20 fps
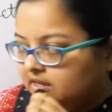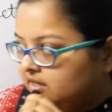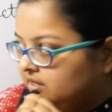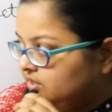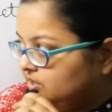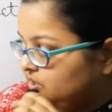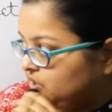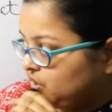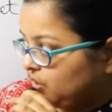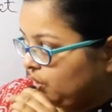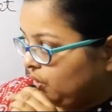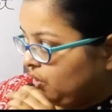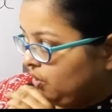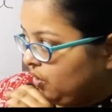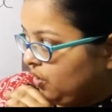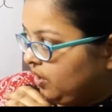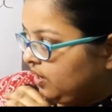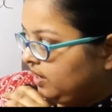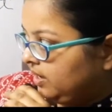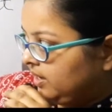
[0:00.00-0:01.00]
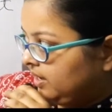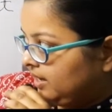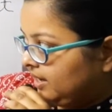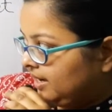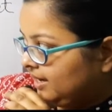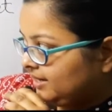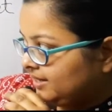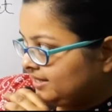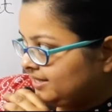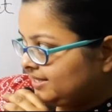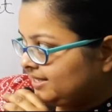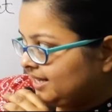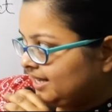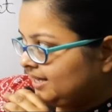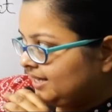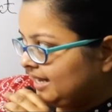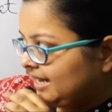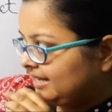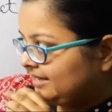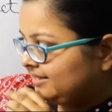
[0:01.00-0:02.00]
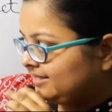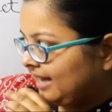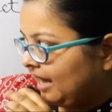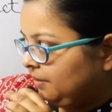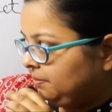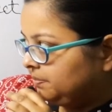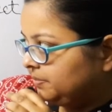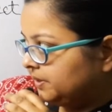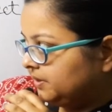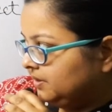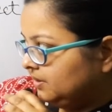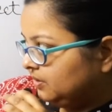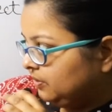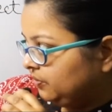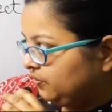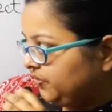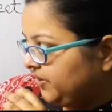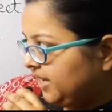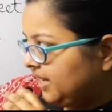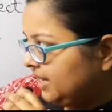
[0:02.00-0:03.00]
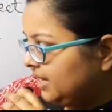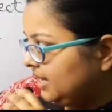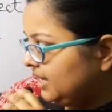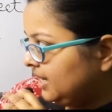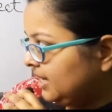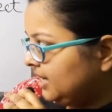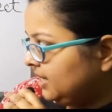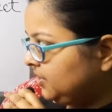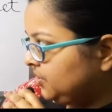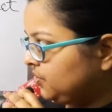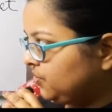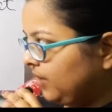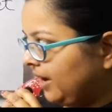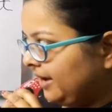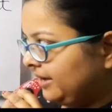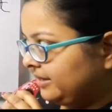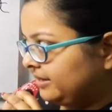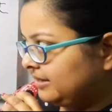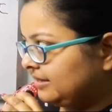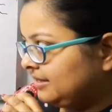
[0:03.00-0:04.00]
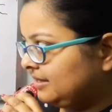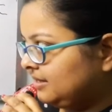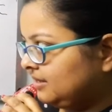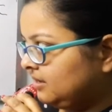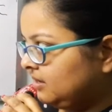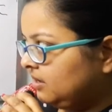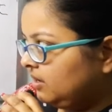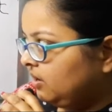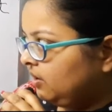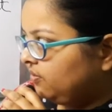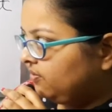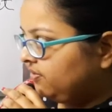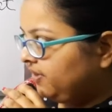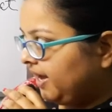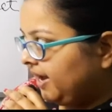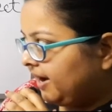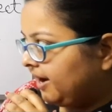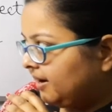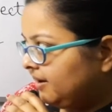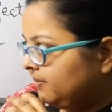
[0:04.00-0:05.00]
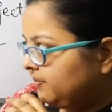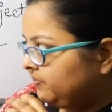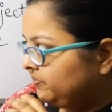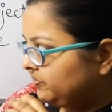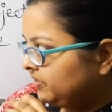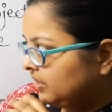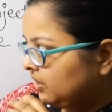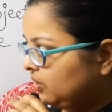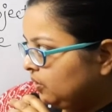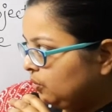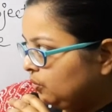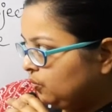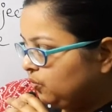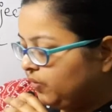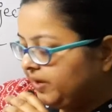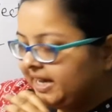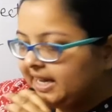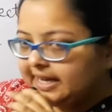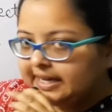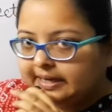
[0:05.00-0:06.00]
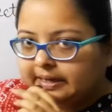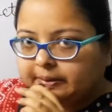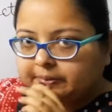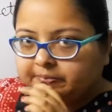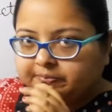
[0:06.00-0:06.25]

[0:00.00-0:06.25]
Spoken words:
So, let us see the example. We eat rice, where we